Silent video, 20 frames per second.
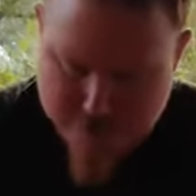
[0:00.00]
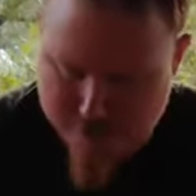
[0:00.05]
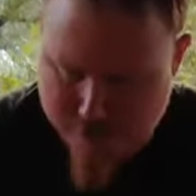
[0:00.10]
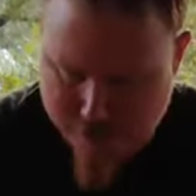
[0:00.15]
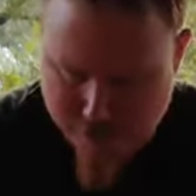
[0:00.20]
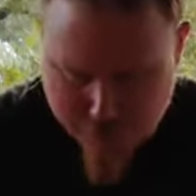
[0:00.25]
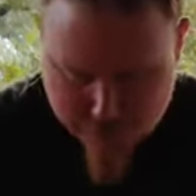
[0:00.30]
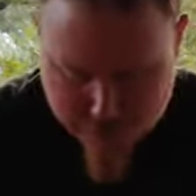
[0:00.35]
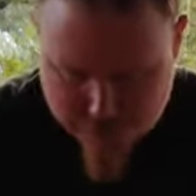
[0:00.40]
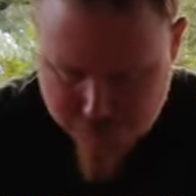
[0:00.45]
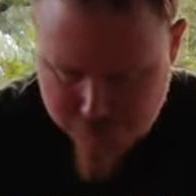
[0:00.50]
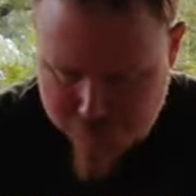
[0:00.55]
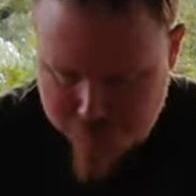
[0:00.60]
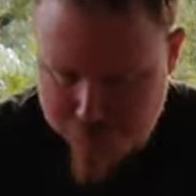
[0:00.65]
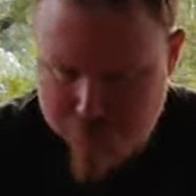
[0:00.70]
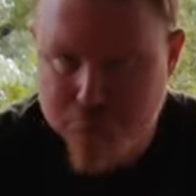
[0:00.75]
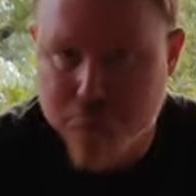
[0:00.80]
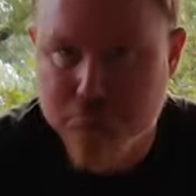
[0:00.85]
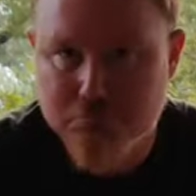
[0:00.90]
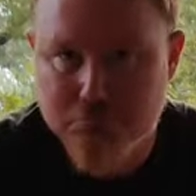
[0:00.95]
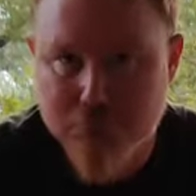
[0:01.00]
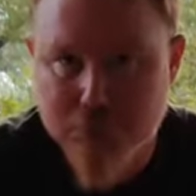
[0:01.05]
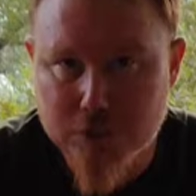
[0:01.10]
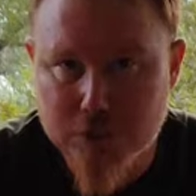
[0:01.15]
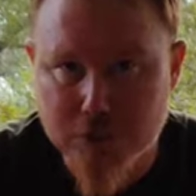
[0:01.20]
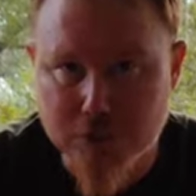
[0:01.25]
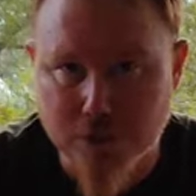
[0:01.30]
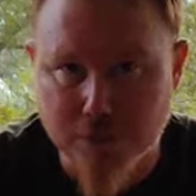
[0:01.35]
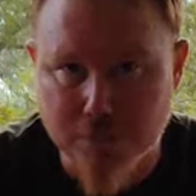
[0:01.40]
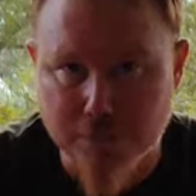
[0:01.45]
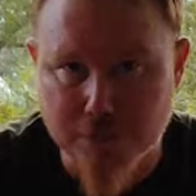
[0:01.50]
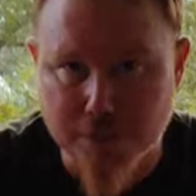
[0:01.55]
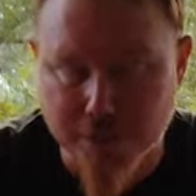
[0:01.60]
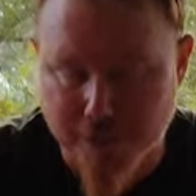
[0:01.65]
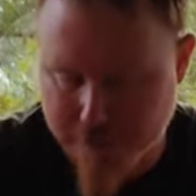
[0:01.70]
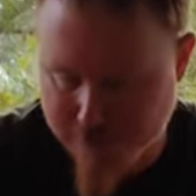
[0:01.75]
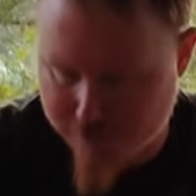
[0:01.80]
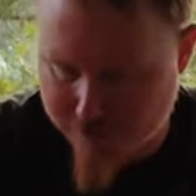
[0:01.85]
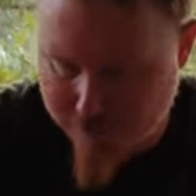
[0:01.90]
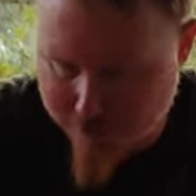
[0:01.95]
and sealed. Should be
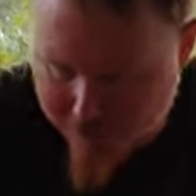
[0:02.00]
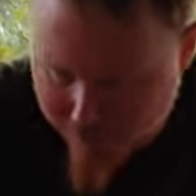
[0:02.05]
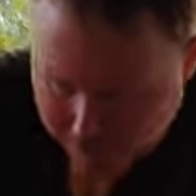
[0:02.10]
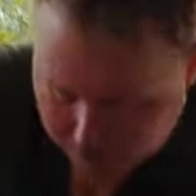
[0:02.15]
decent.